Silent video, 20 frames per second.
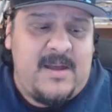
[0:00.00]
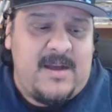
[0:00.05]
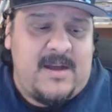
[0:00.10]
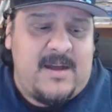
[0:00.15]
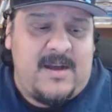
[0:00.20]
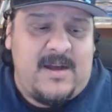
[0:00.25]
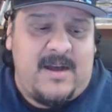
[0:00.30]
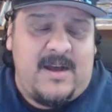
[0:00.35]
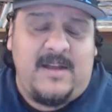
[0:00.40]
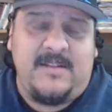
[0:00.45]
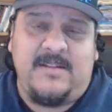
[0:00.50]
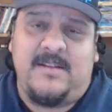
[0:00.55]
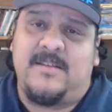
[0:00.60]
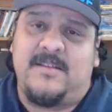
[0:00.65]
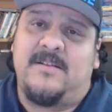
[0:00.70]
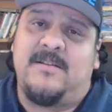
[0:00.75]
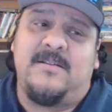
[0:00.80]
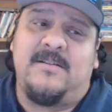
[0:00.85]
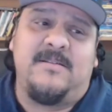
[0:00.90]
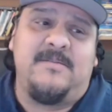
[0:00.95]

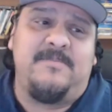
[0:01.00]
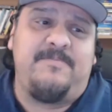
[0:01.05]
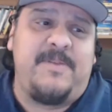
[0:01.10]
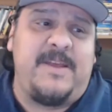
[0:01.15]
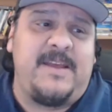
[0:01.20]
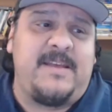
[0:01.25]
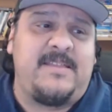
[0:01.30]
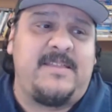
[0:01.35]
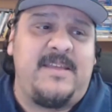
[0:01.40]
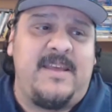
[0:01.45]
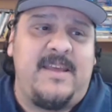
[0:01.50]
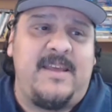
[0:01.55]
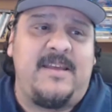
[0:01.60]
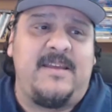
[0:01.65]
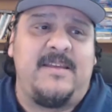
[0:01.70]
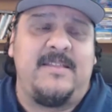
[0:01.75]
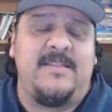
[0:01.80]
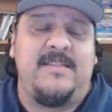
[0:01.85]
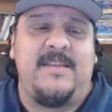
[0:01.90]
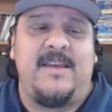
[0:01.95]
Another big
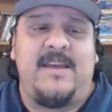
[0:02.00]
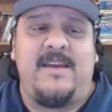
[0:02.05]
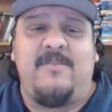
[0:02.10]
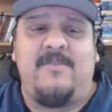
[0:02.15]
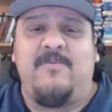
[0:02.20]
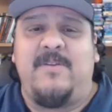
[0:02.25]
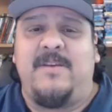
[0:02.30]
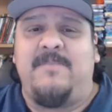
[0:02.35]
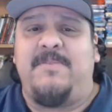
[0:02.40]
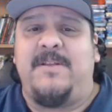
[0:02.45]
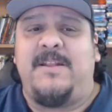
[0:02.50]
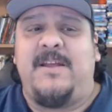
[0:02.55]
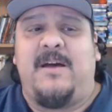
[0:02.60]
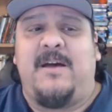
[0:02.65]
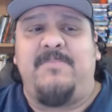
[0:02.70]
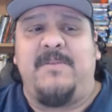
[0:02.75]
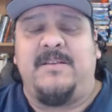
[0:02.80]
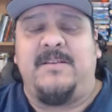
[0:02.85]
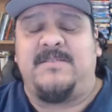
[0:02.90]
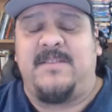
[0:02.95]
thing that we've been
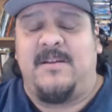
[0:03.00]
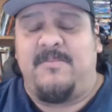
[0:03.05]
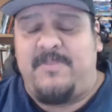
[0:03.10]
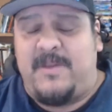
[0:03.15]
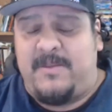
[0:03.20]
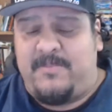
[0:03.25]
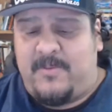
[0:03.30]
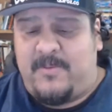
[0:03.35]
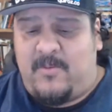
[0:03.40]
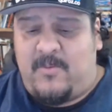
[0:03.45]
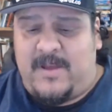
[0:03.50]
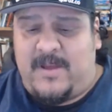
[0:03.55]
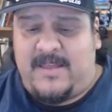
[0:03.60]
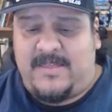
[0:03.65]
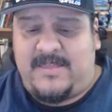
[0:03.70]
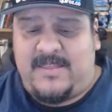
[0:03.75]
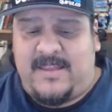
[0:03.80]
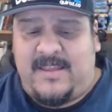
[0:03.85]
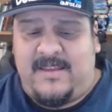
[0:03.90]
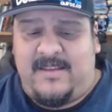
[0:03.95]
helping some people
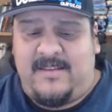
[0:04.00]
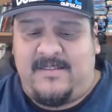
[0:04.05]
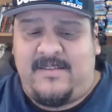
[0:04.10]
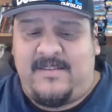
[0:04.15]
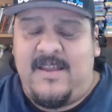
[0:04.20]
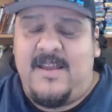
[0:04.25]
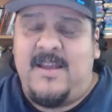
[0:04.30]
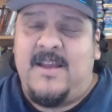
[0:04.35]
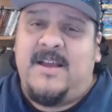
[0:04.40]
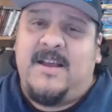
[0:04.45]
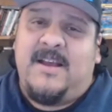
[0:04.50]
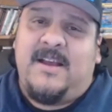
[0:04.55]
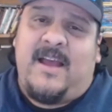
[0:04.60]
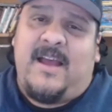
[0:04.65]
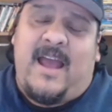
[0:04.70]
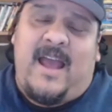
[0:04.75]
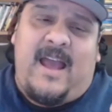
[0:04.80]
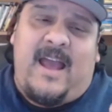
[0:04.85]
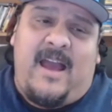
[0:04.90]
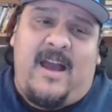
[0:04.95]
with is
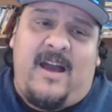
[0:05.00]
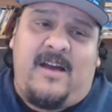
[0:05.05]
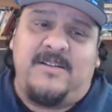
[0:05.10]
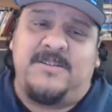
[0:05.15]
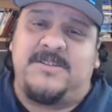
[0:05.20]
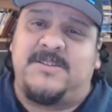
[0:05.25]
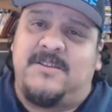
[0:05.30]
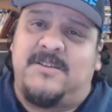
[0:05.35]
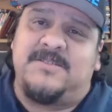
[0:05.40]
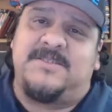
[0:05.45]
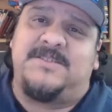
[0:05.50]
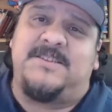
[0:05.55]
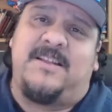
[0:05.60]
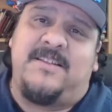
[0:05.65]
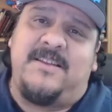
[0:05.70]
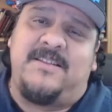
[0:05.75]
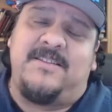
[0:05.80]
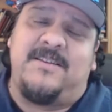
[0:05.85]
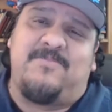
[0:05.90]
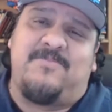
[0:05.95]
how to start
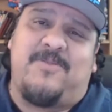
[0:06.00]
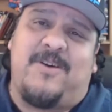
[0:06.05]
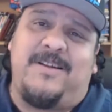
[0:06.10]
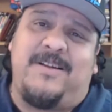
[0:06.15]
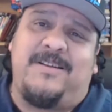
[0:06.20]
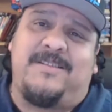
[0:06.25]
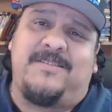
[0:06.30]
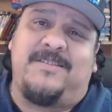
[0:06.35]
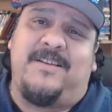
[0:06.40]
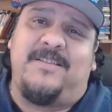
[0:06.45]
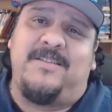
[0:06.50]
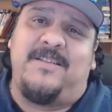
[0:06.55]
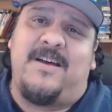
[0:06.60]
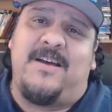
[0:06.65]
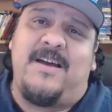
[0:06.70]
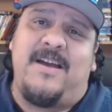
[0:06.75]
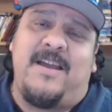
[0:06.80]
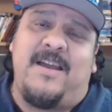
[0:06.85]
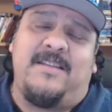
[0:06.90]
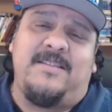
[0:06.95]
selling their products
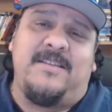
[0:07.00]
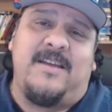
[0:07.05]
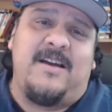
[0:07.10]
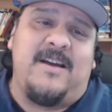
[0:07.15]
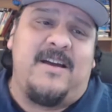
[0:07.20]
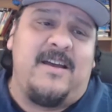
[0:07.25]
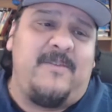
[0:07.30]
online.